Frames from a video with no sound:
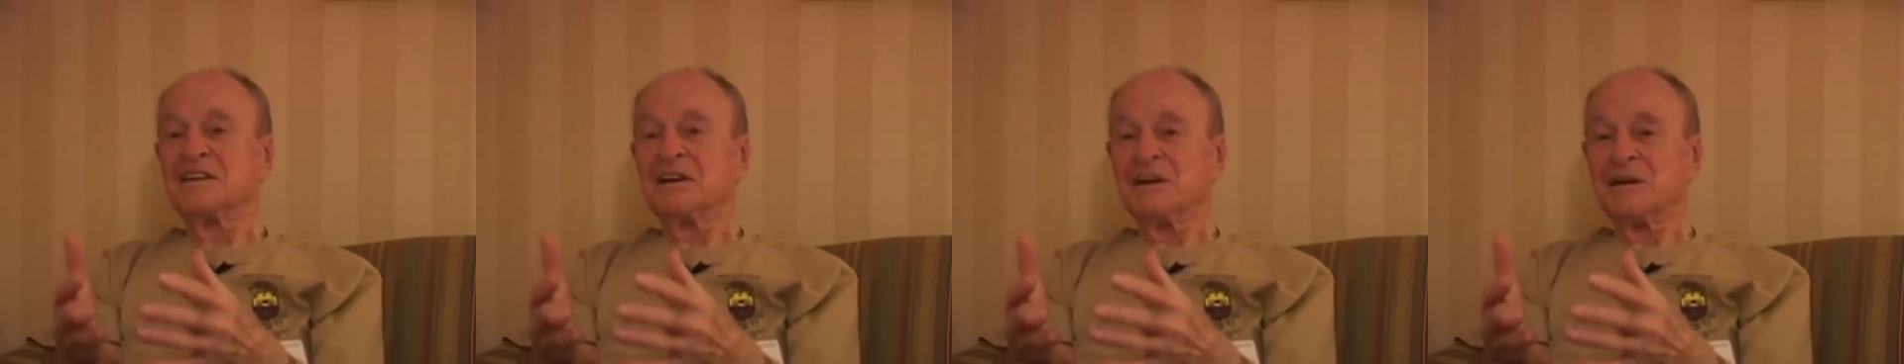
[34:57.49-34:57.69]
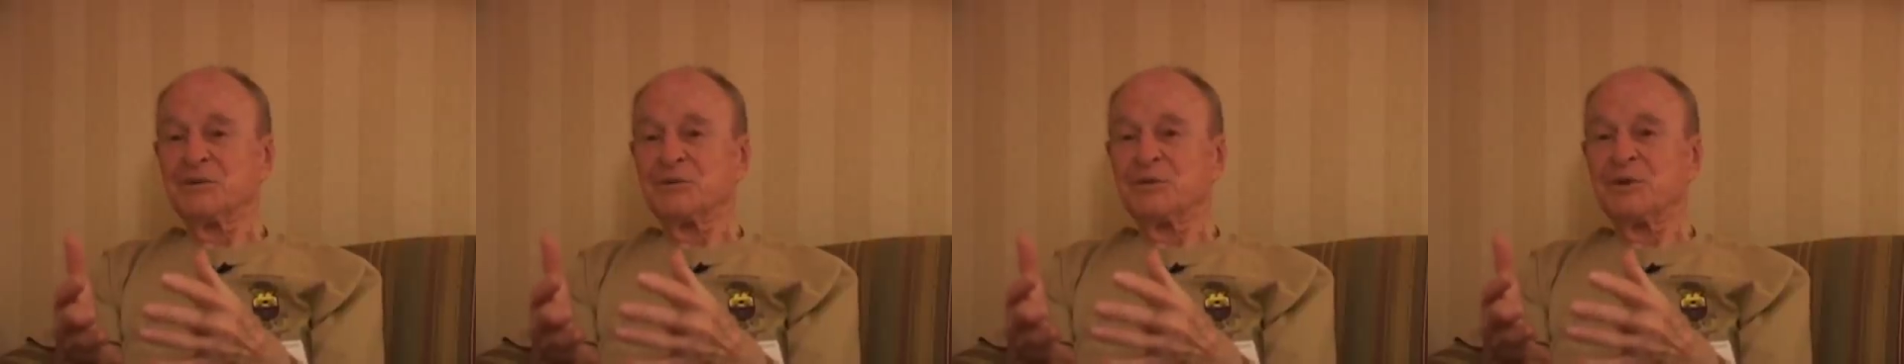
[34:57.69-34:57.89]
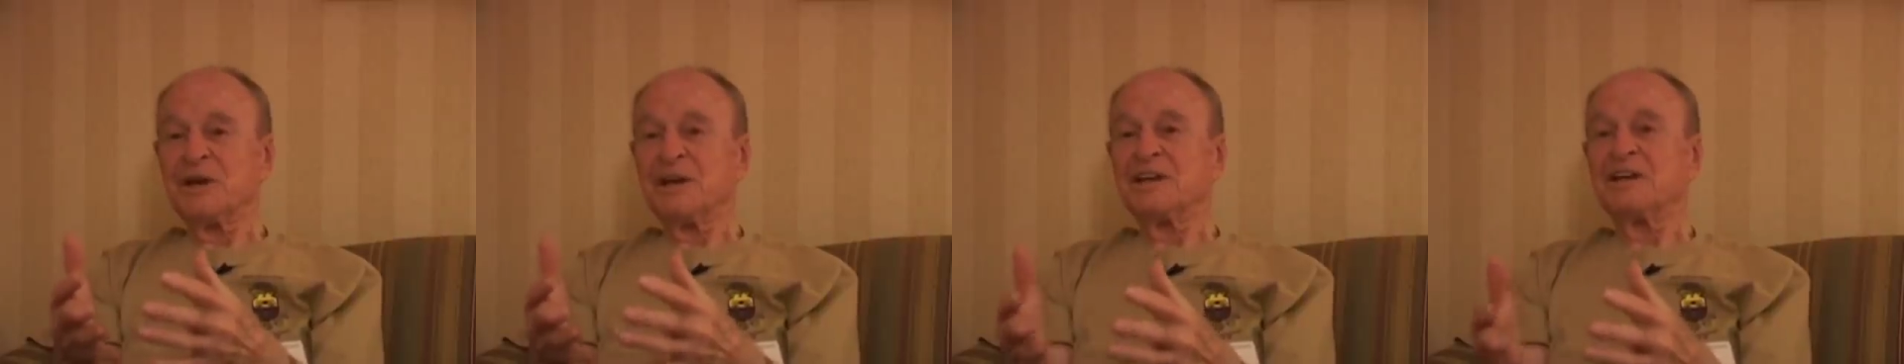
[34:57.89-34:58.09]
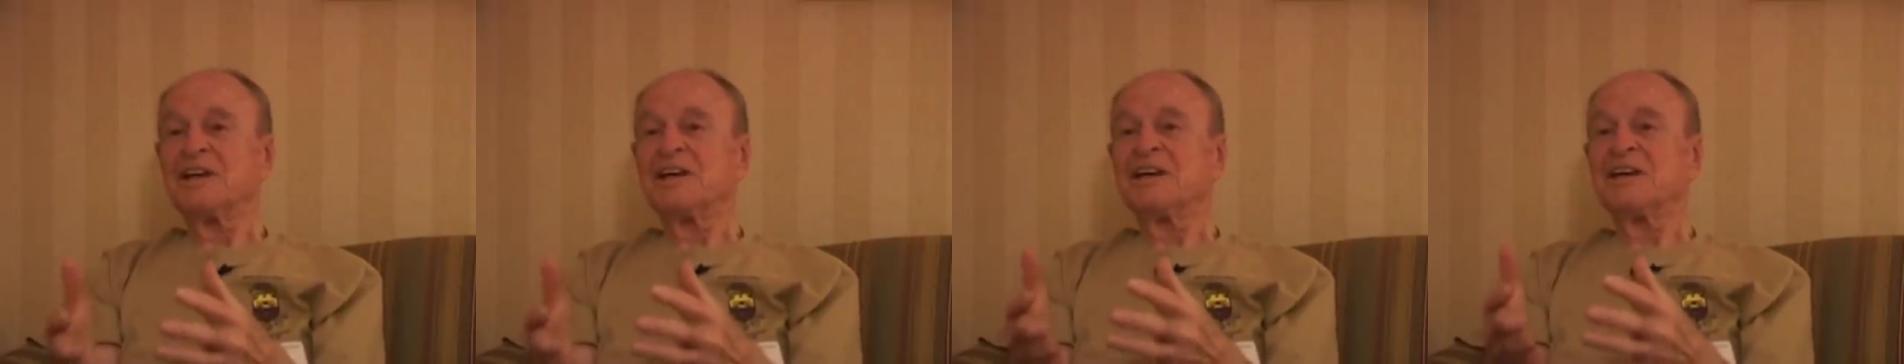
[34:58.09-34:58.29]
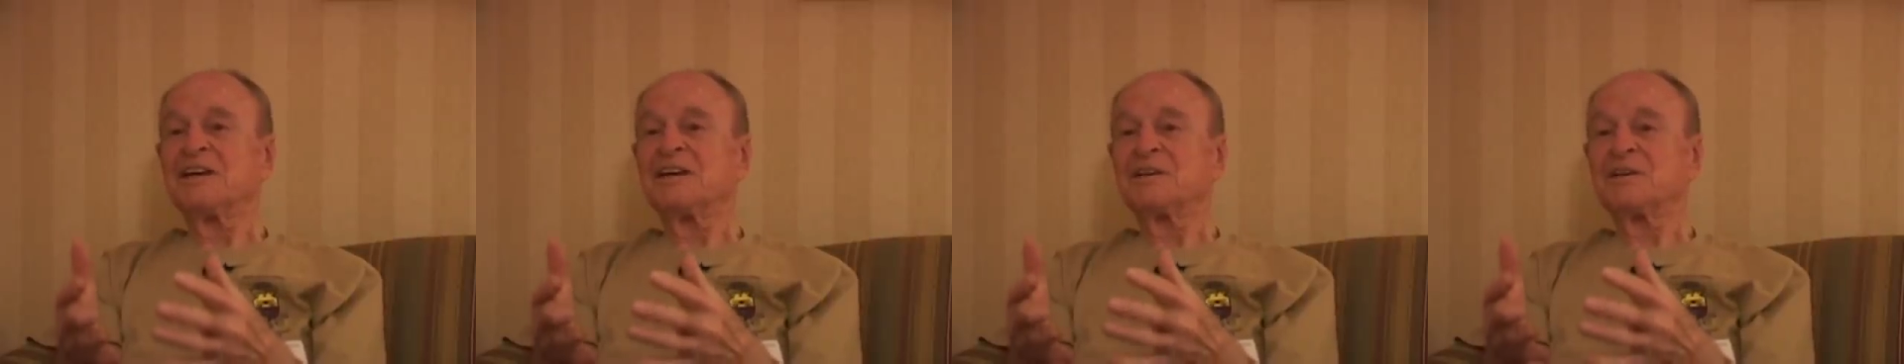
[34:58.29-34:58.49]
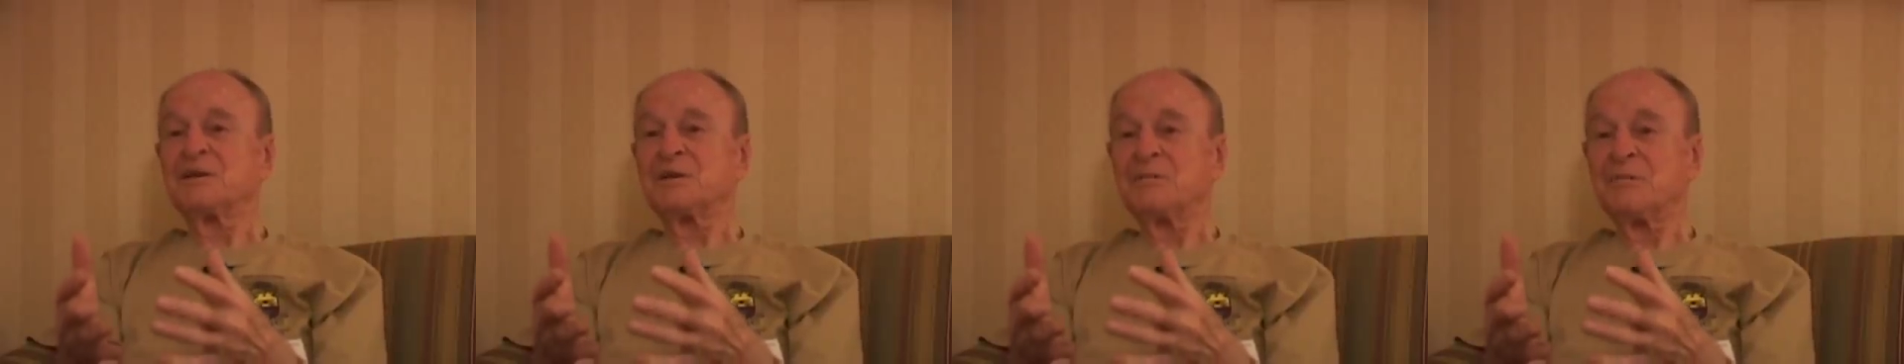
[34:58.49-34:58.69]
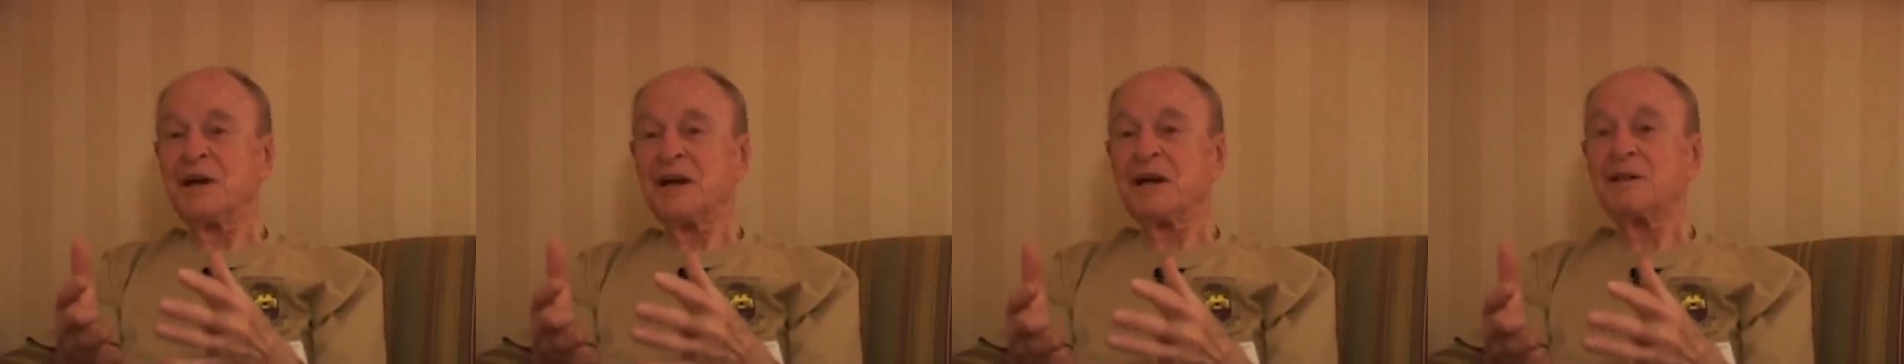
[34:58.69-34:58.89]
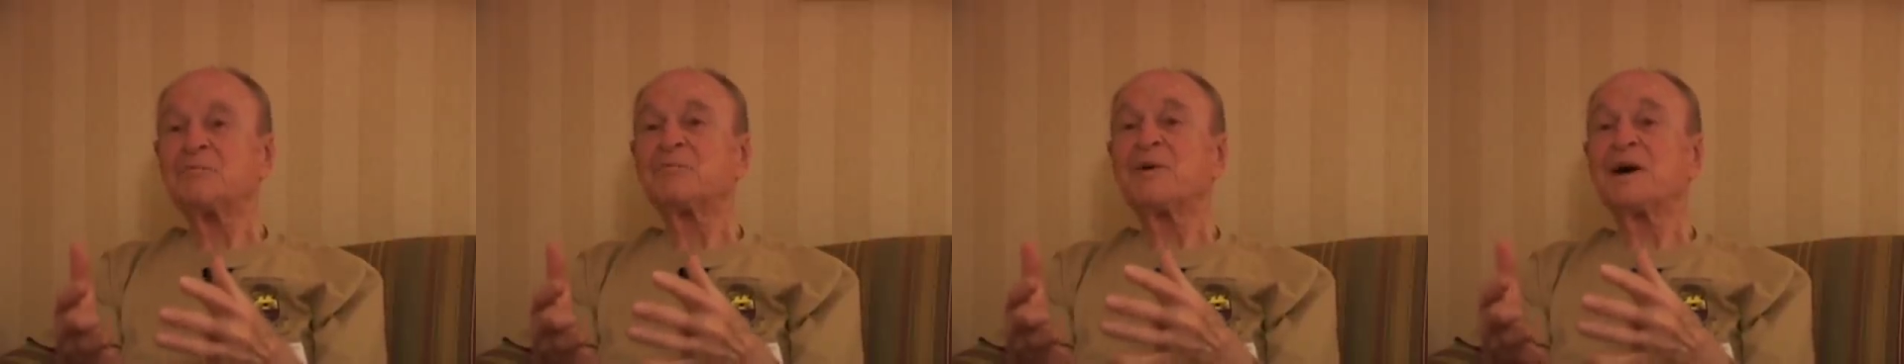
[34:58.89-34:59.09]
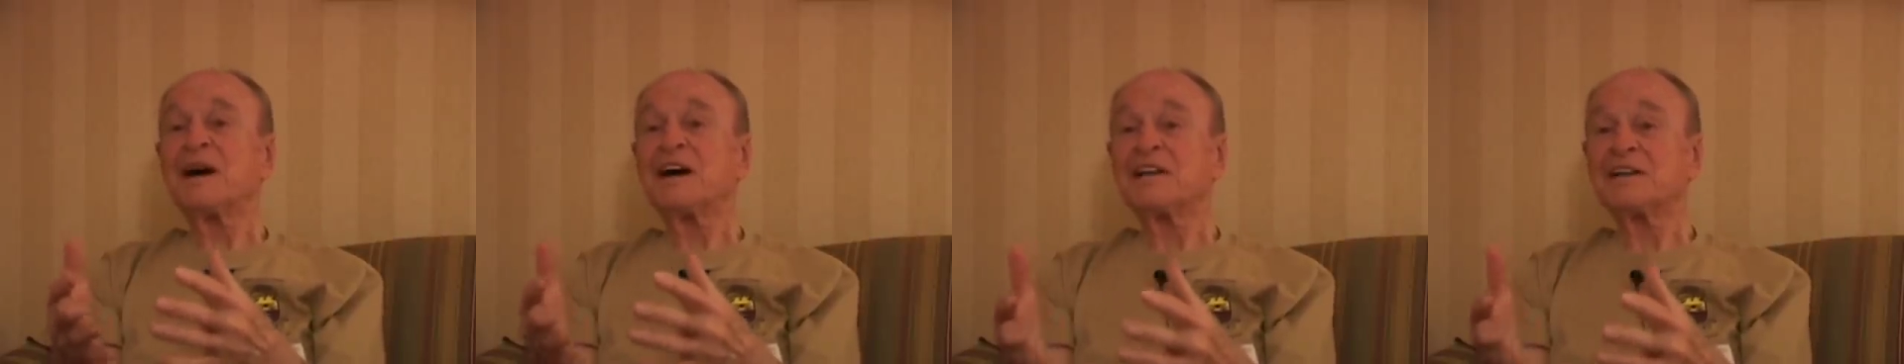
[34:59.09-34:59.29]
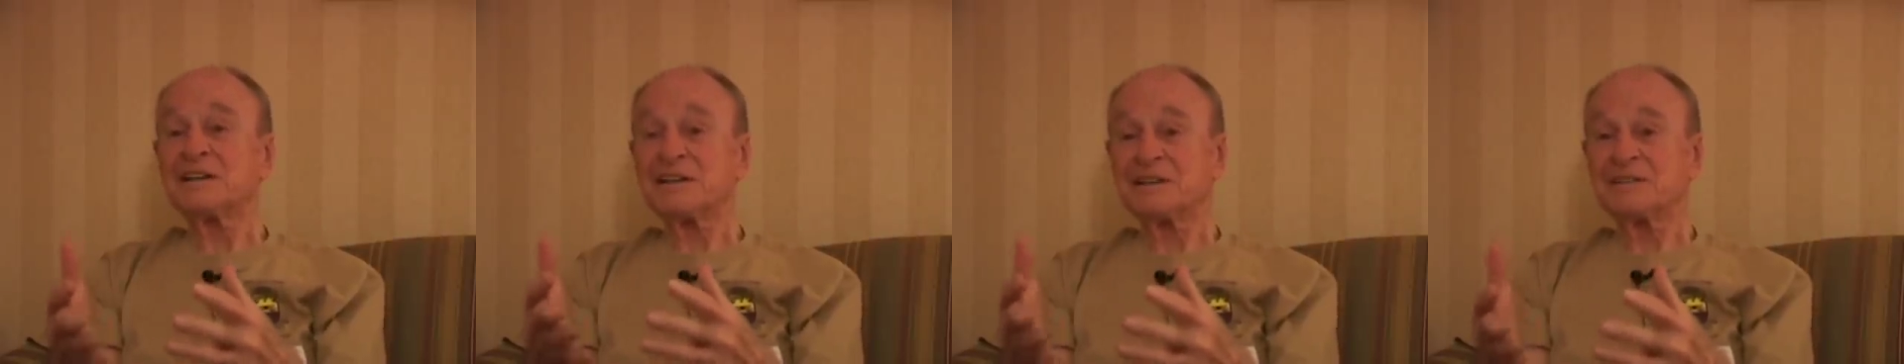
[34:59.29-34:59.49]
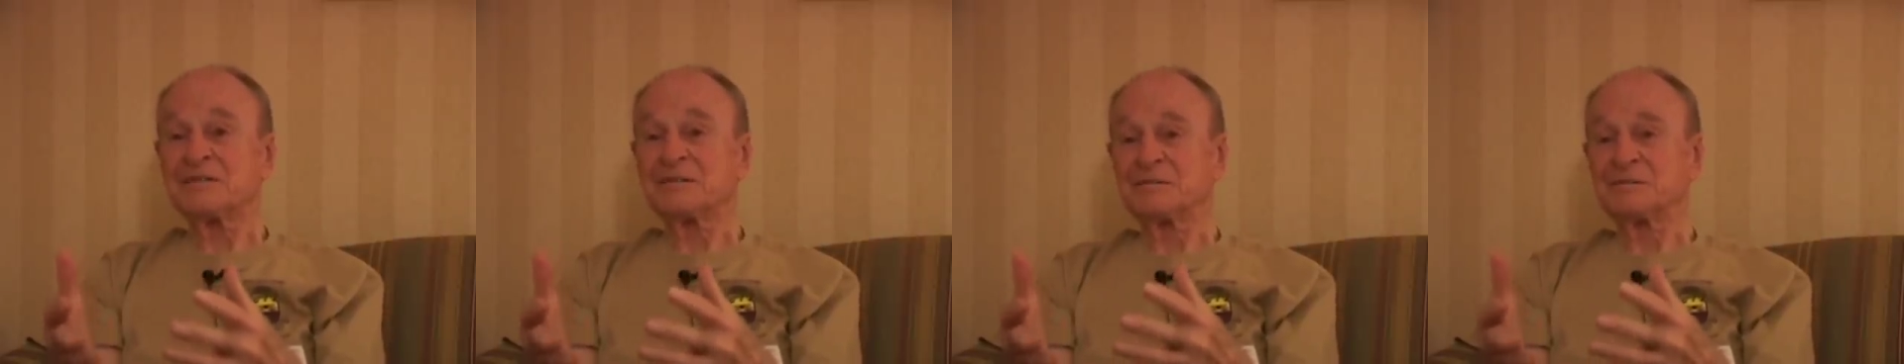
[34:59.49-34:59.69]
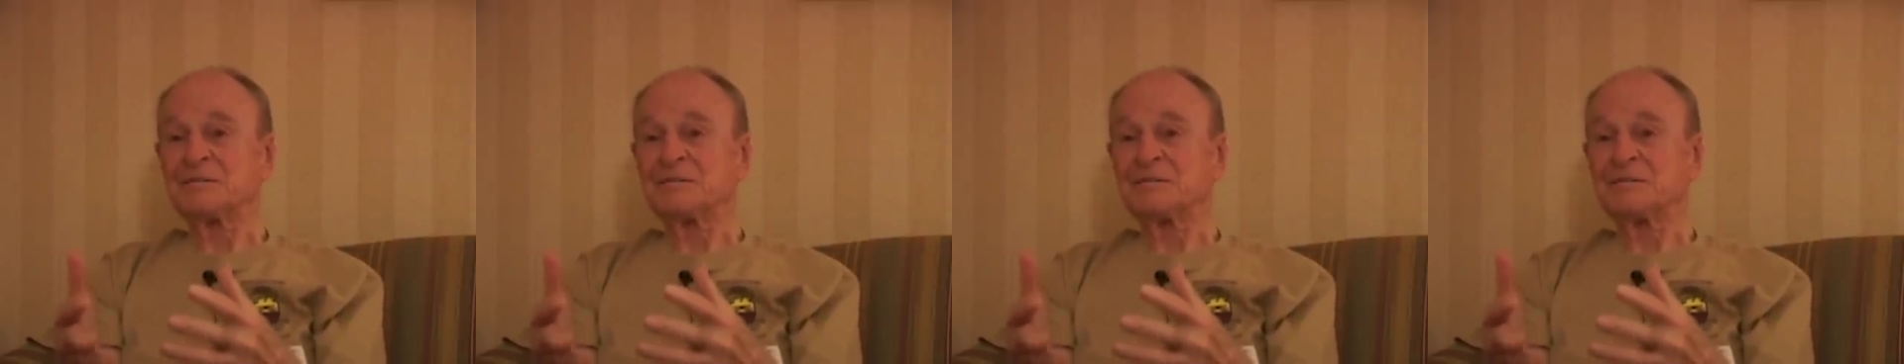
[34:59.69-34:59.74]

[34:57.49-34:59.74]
get training in command pilot